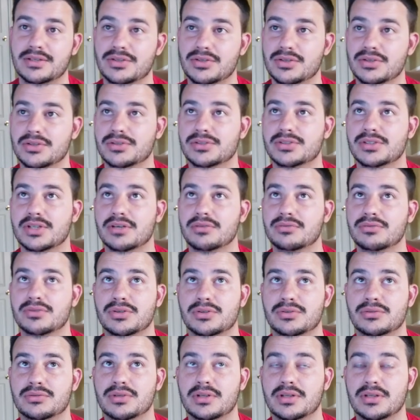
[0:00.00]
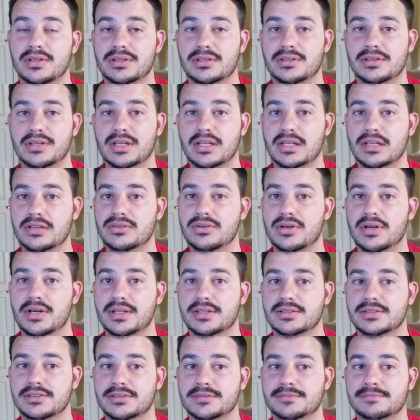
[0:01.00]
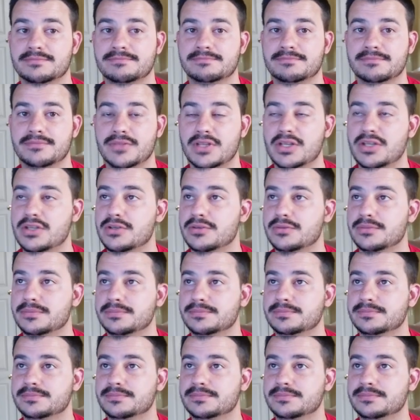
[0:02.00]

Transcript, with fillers: to your cell phone and electronics. Thank you.